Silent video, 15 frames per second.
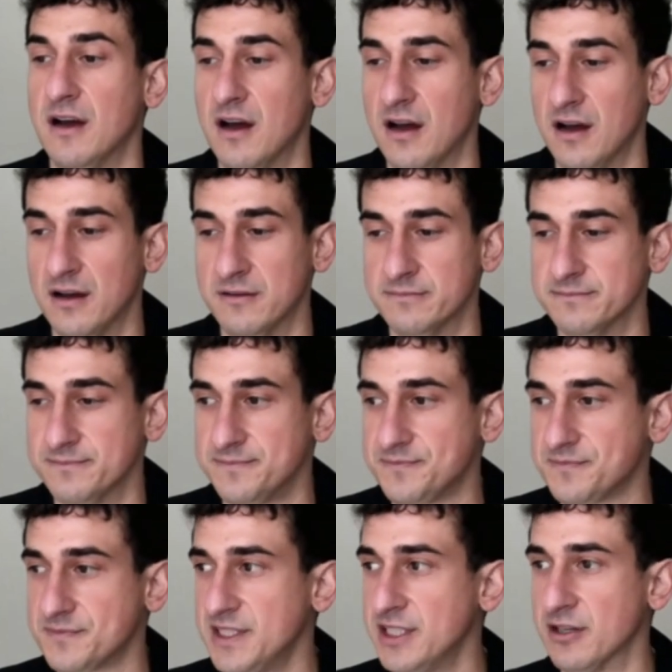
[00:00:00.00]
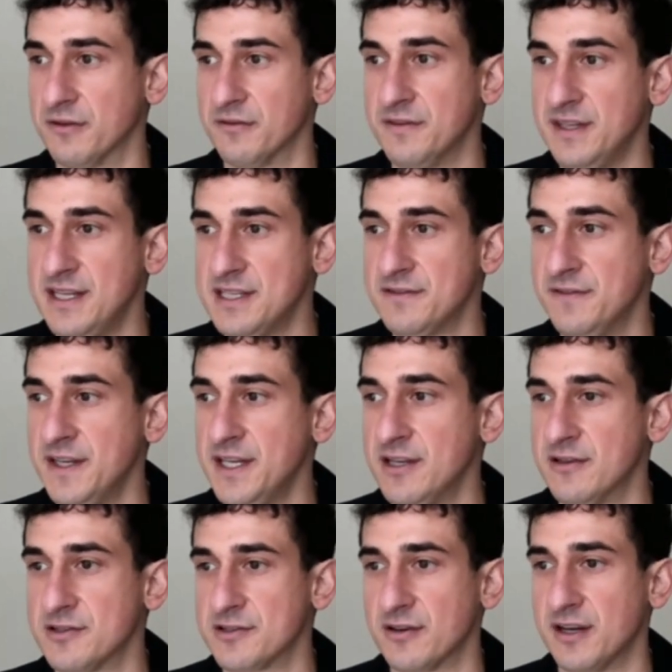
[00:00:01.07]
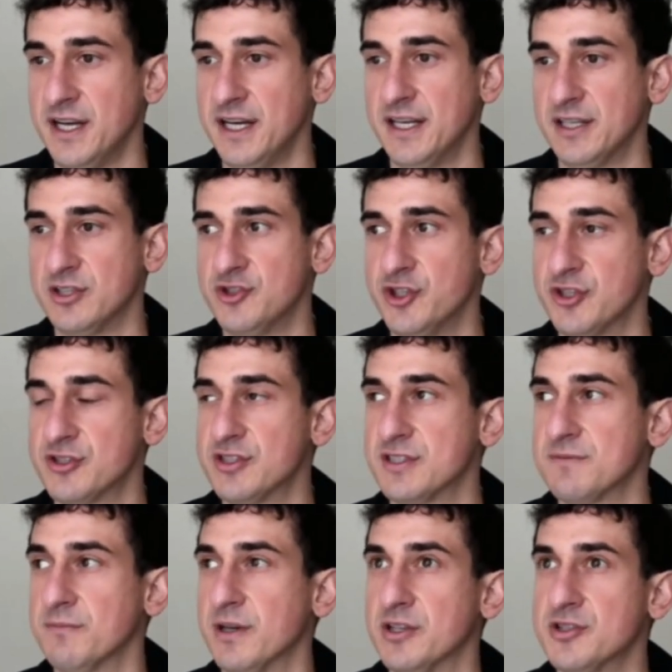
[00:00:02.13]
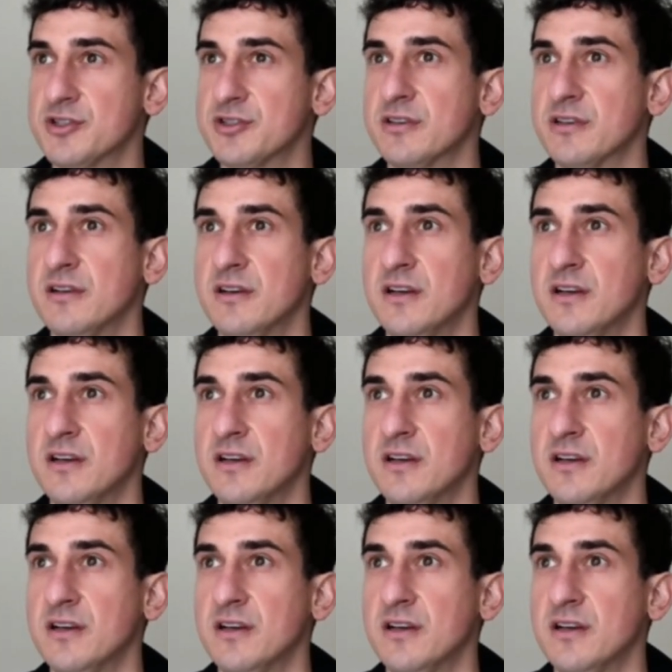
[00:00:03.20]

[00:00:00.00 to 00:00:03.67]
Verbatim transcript: um, you know, these videos are getting just as much